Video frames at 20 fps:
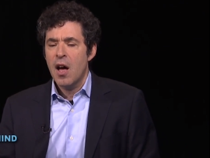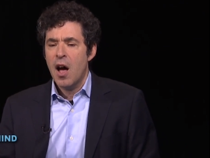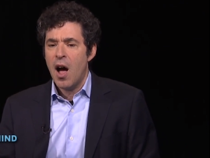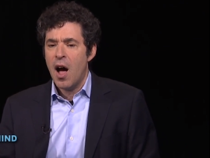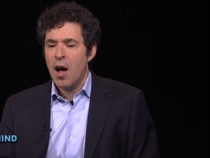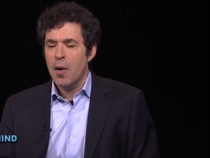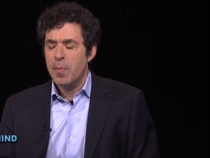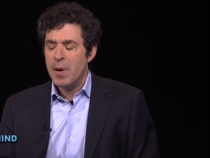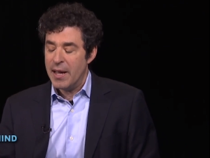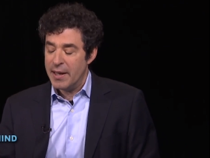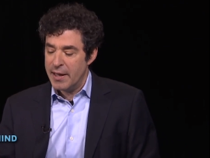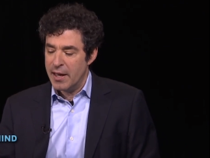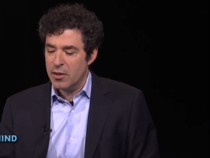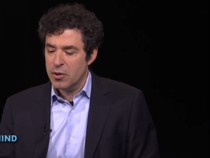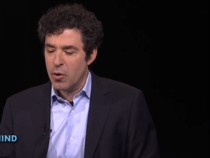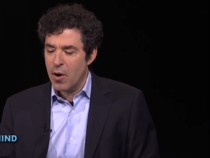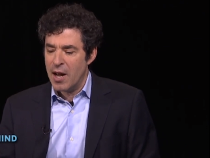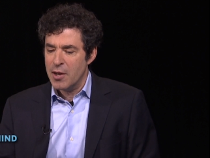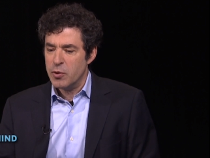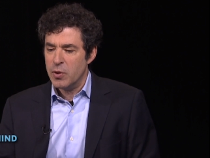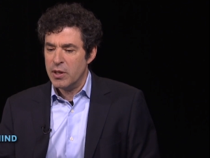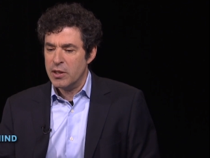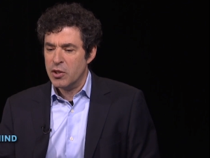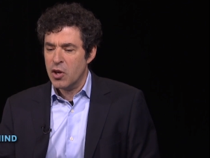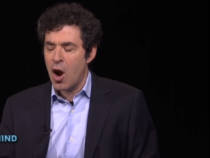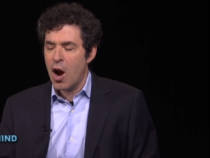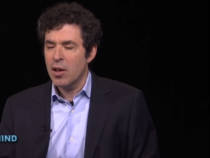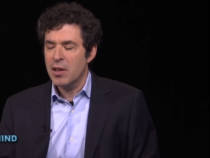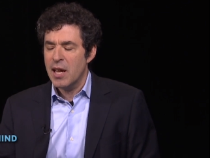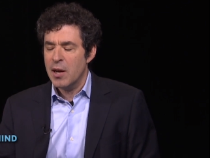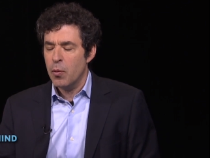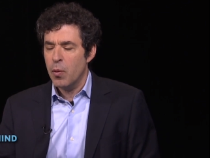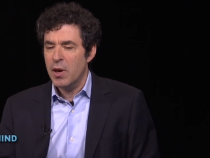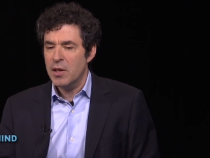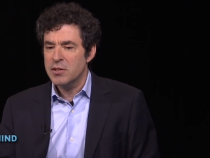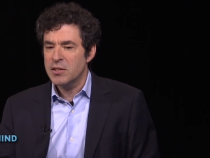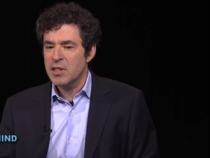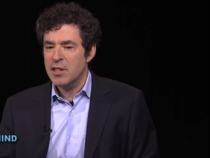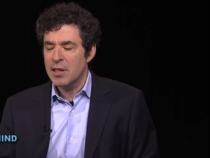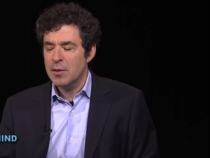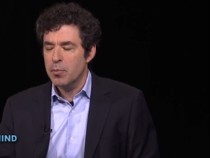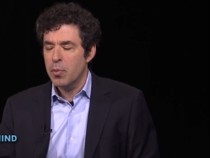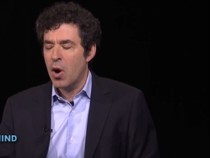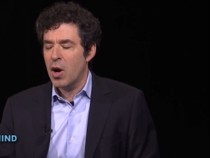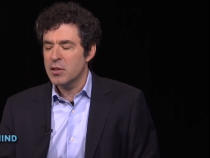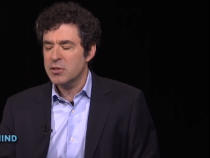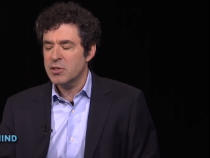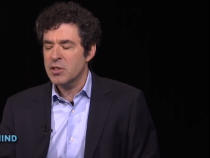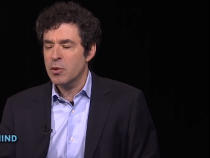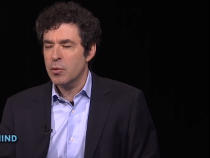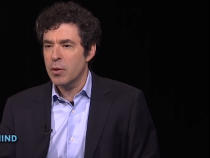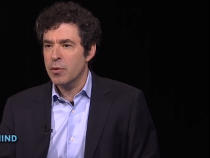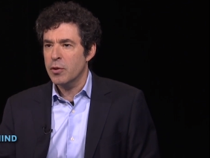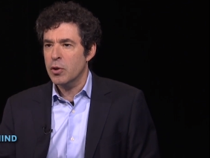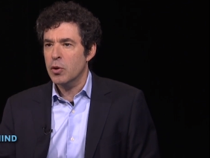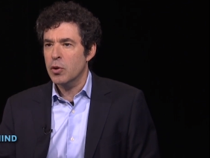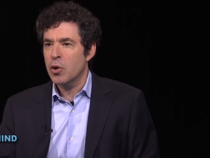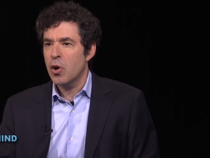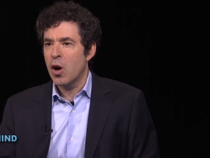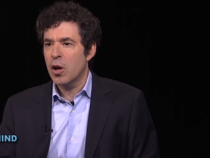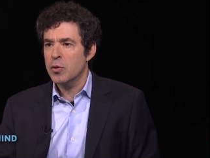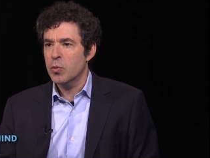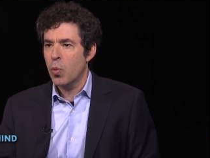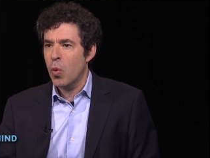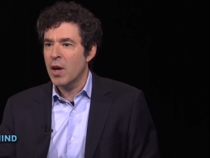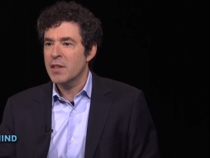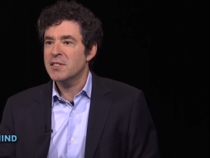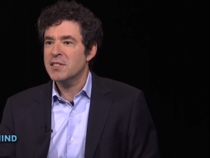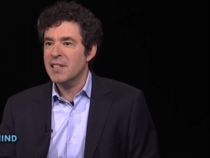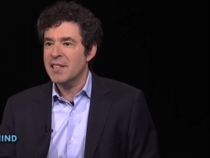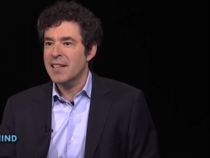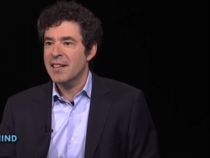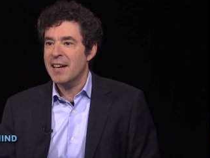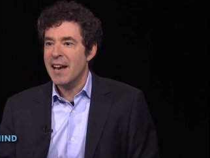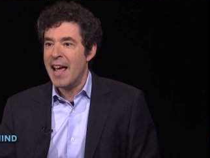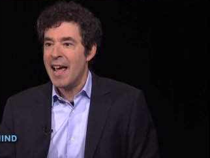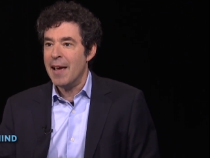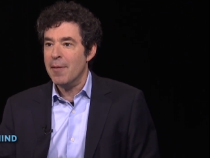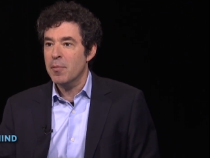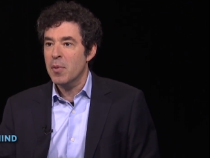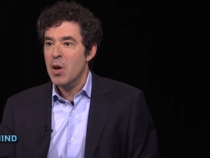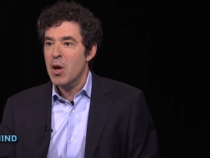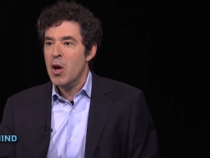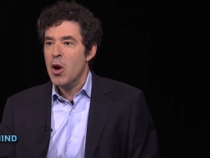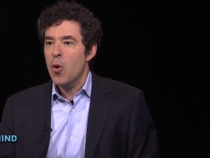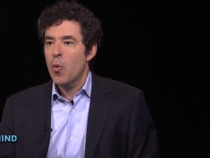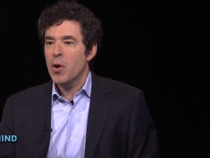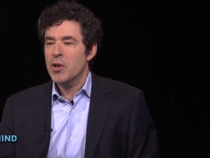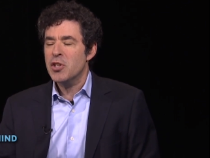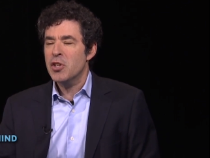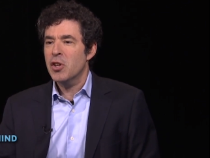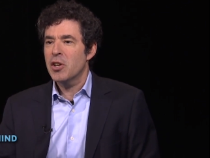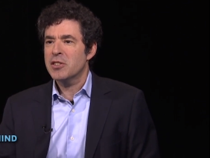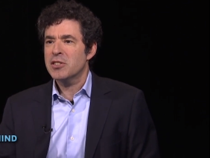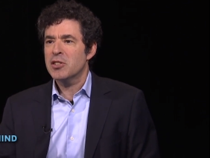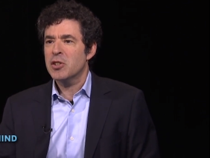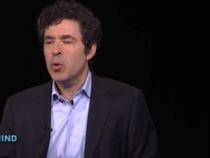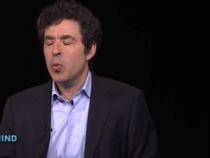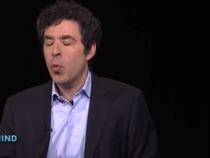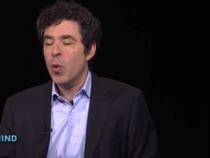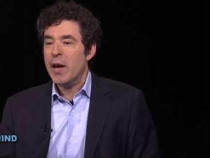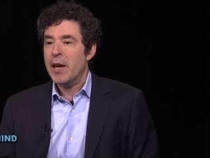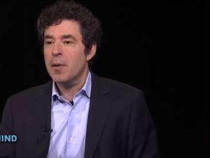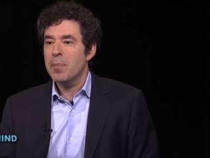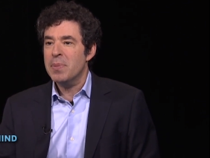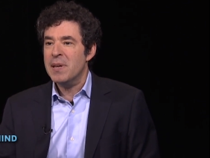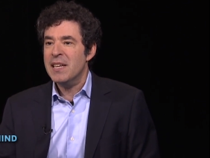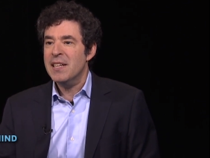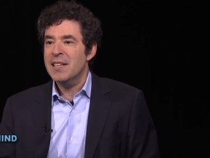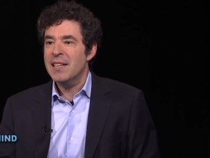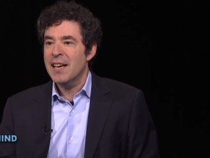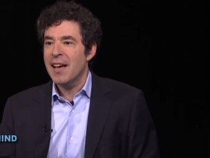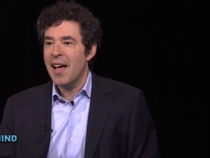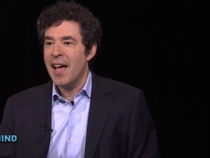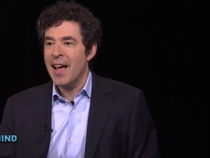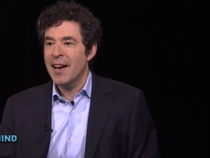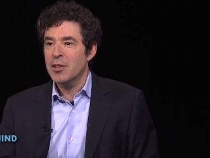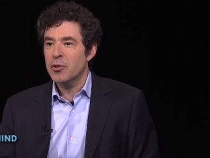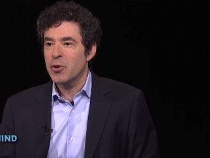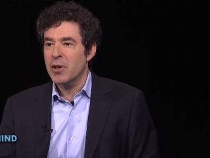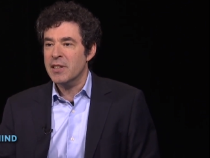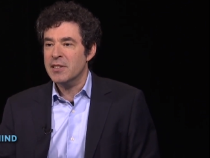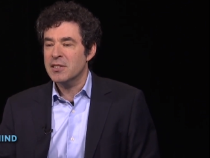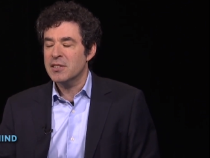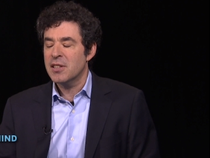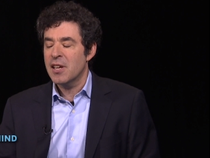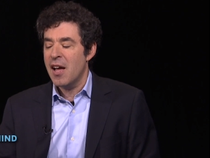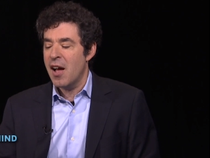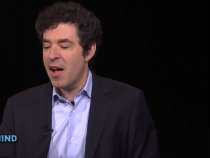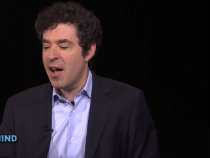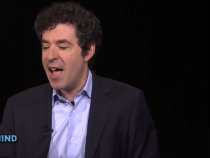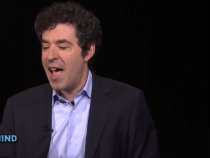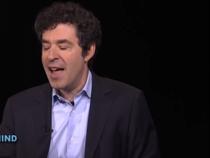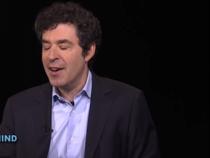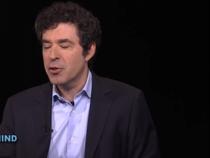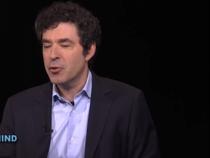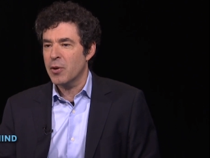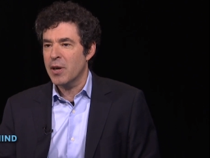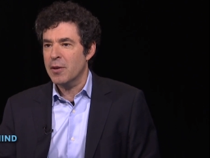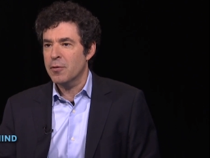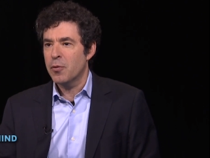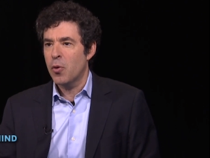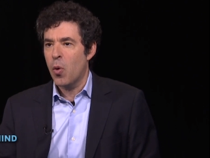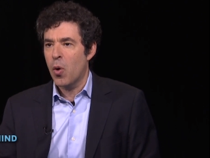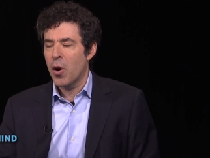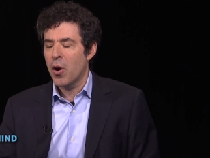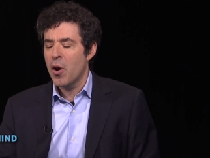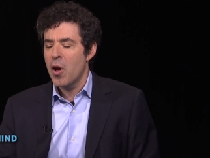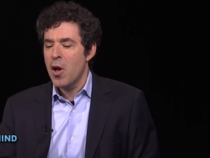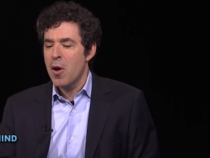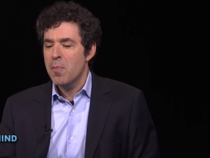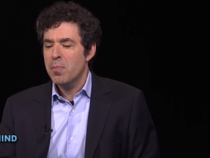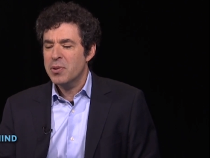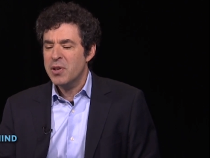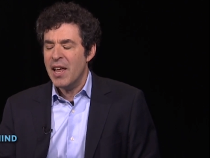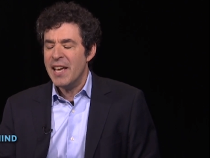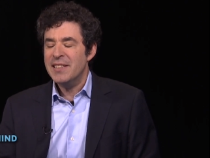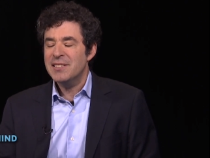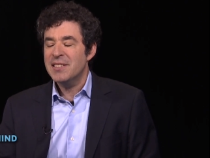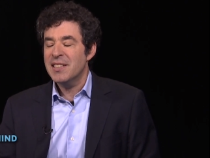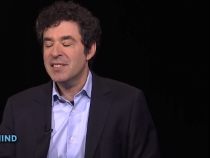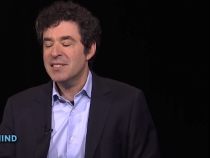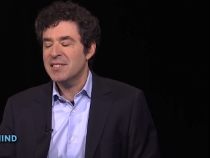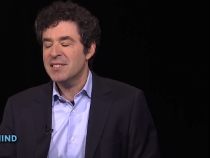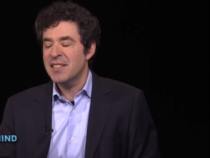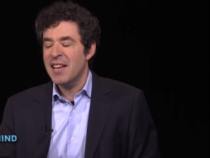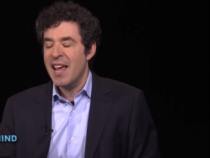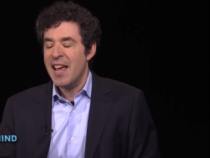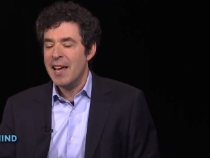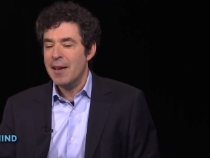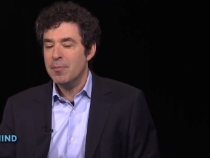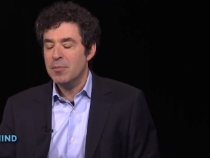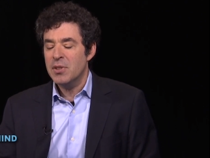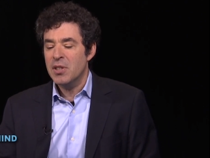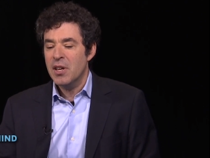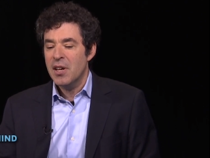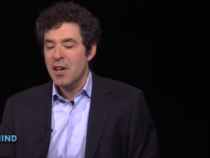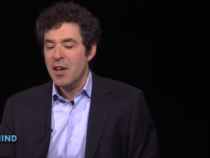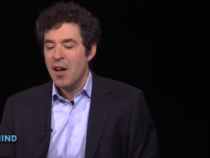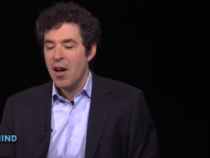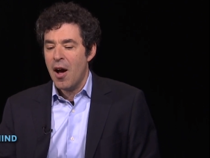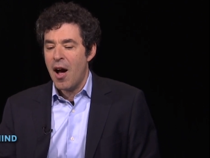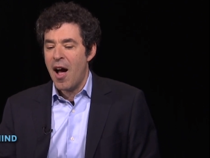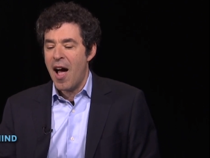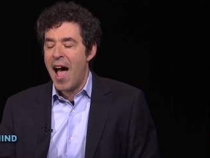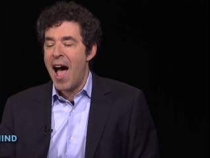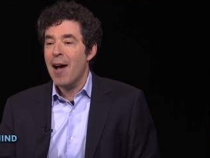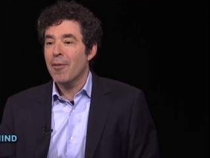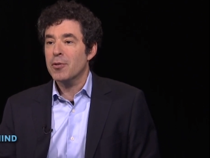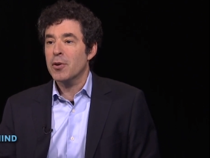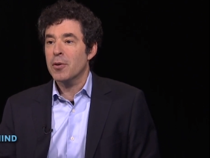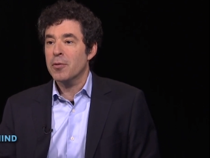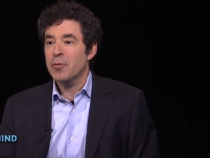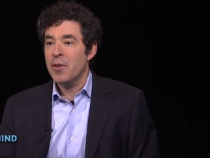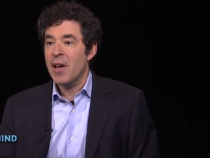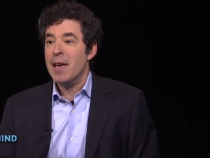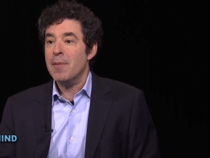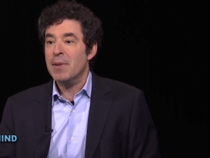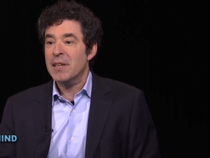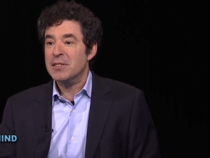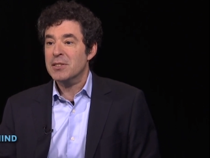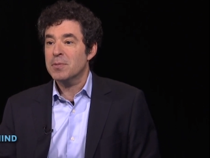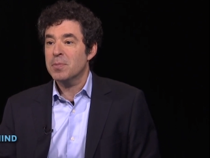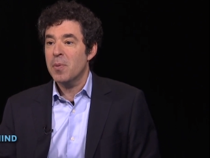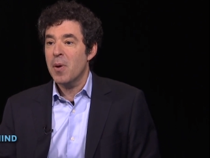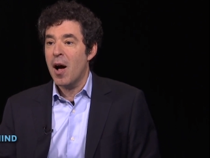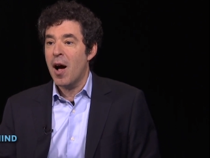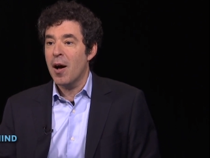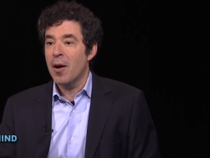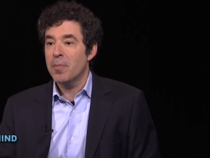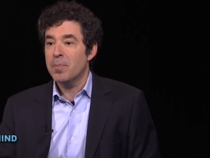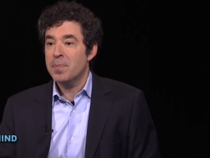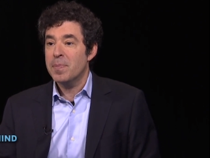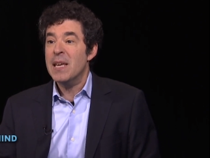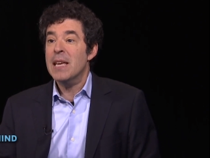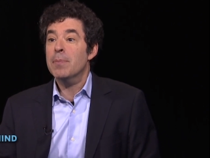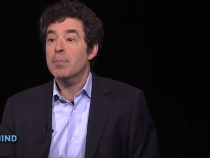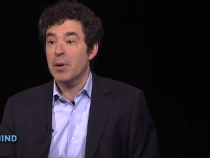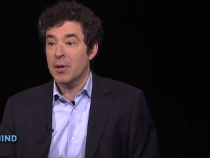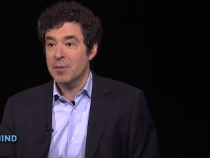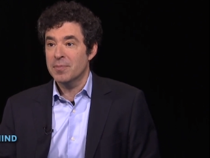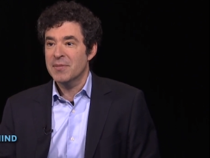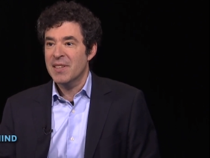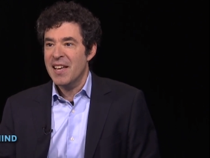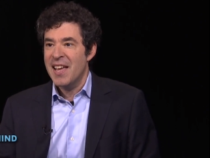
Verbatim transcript: uh, by Yale graduate Carle Wilson in Boston Review called What's in a Name where she looks at the Wikipedia entrance, uh, entry for places named uh, after famous uh, people.